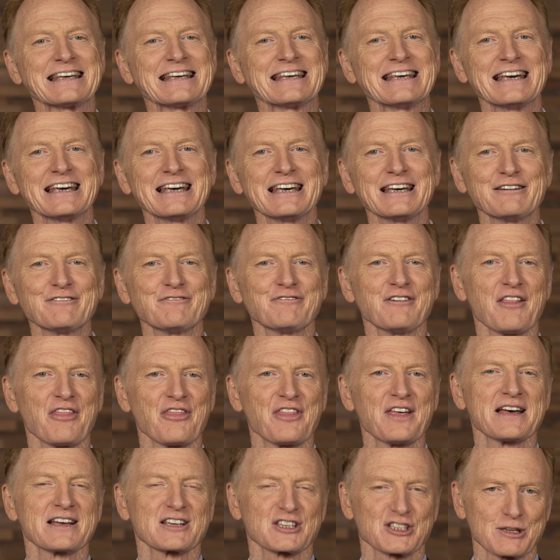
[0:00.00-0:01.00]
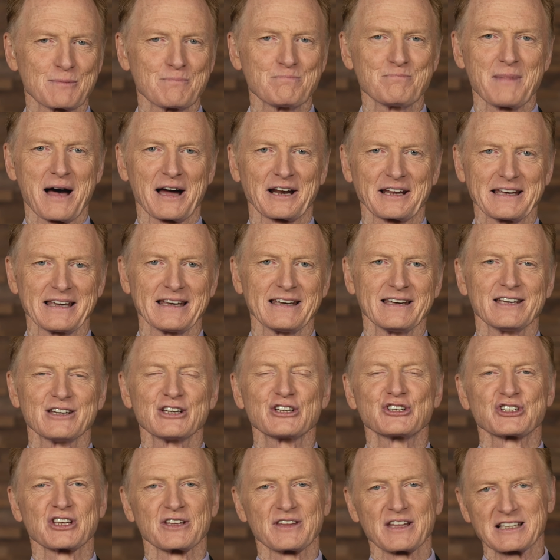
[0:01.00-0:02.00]
Give this money
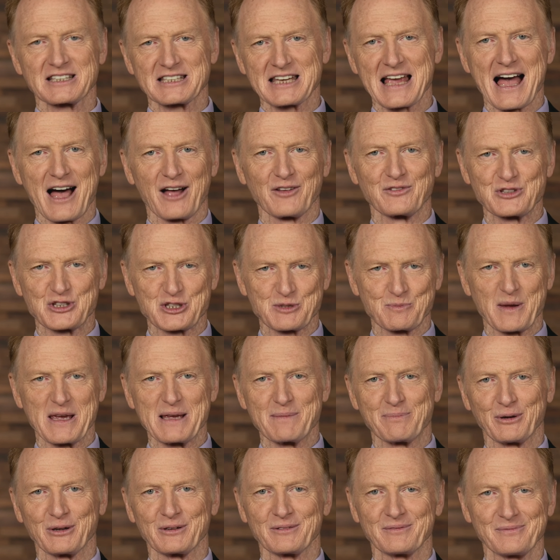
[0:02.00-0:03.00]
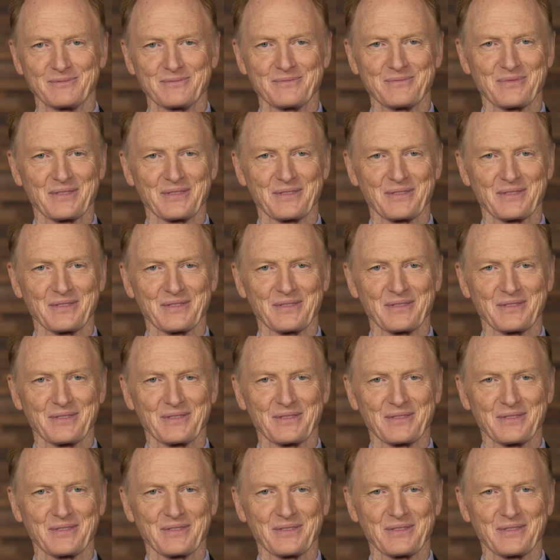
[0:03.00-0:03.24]
to the townspeople.